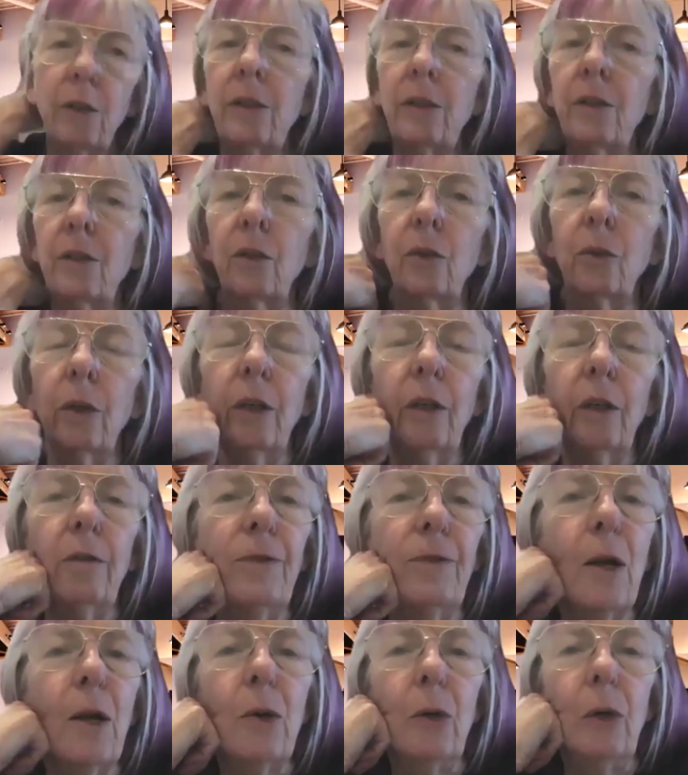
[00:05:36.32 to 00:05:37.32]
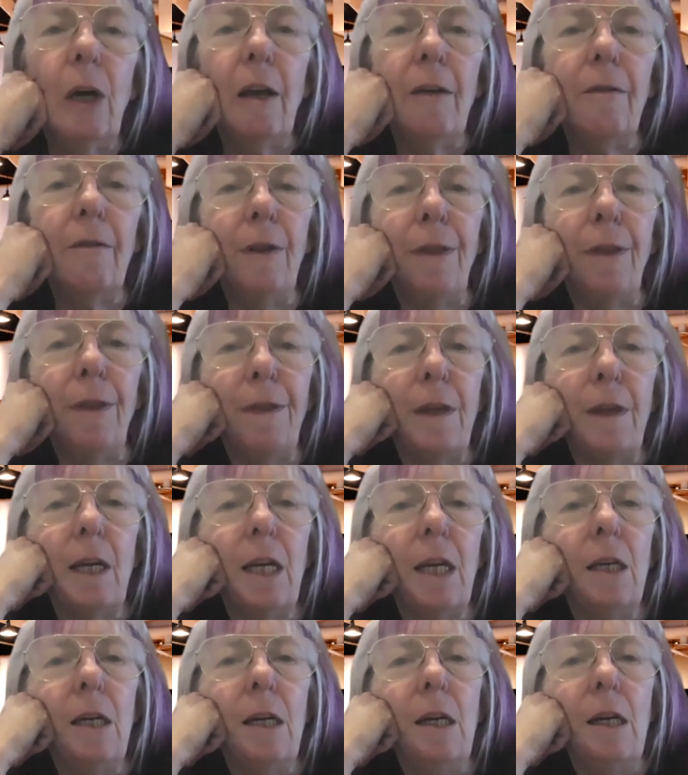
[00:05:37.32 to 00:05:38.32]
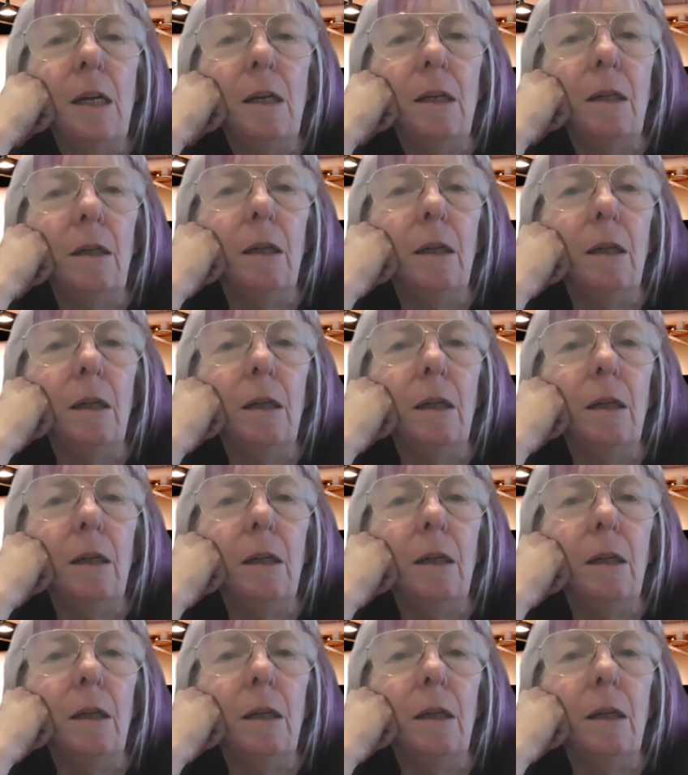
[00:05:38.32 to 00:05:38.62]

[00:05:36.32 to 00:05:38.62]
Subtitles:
the Cricut flour have a thickening